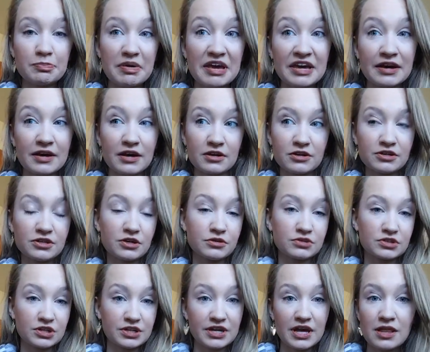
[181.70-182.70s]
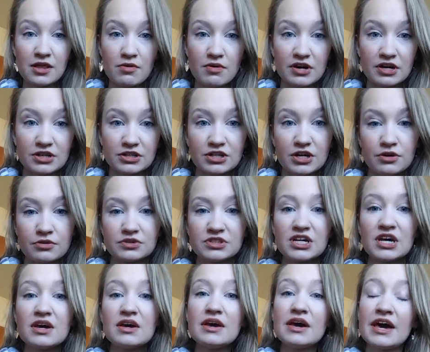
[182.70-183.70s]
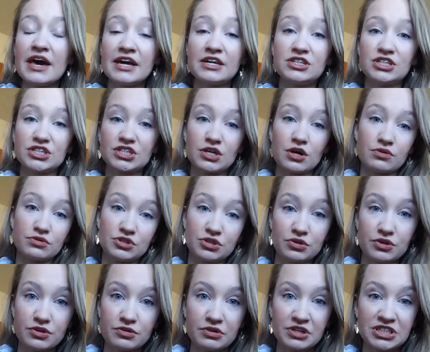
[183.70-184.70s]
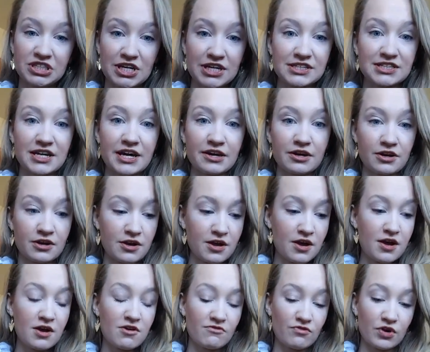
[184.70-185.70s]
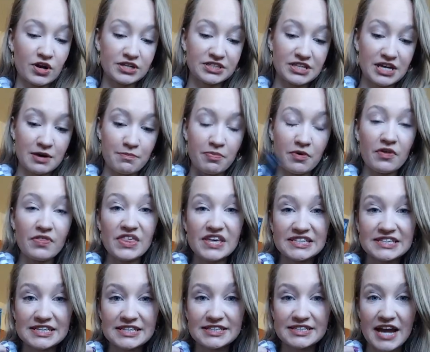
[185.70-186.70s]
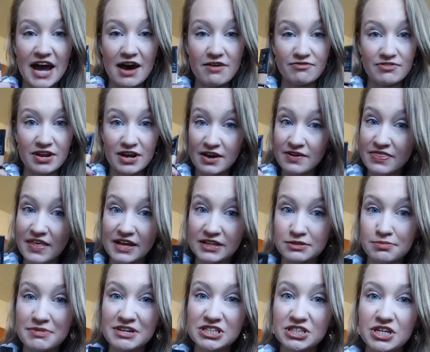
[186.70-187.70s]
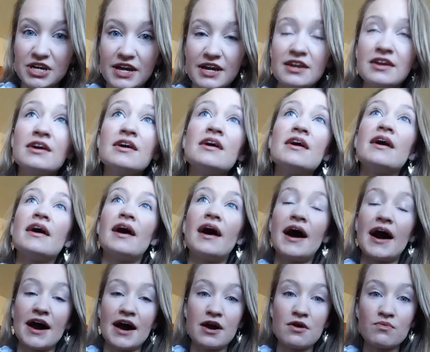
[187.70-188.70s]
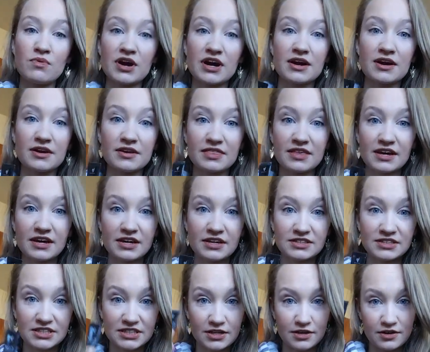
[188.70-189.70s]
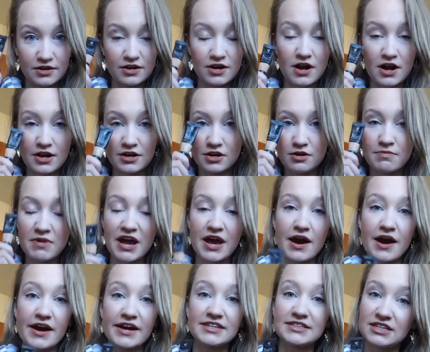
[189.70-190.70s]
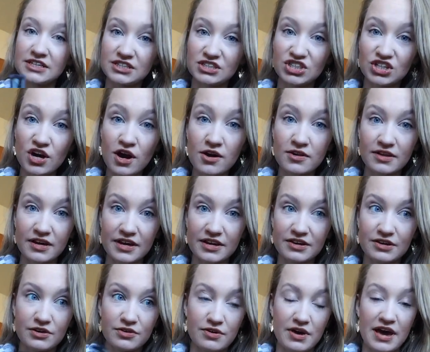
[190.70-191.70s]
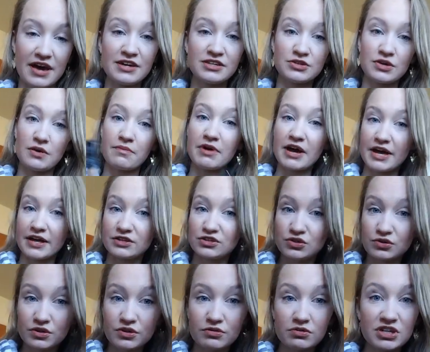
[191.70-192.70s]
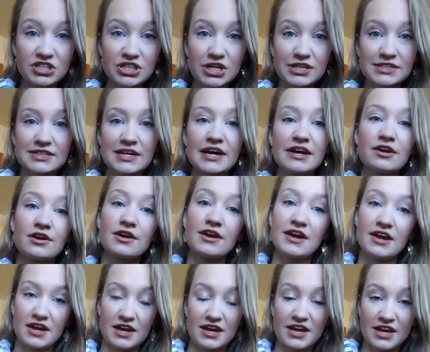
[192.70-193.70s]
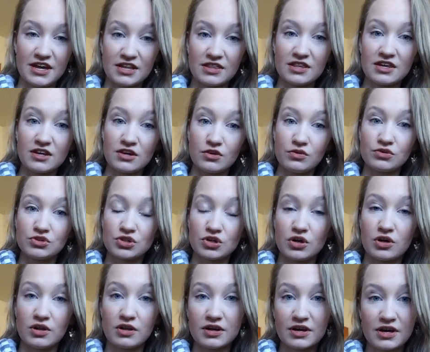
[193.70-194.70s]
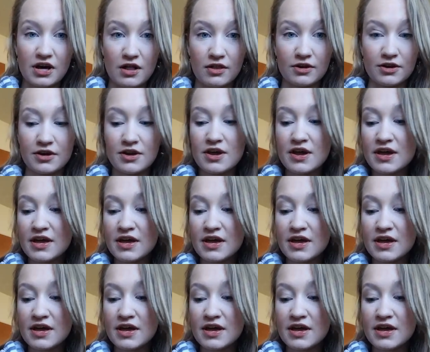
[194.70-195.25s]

pink undertones, or yellow undertones, and just go 2 to 3 shades lighter. For example, this is Taffeta. That's my shade. I wear the concealer under my eyes in Scarlet. Okay, so I went 2 to 3 shades lighter in the neutral color.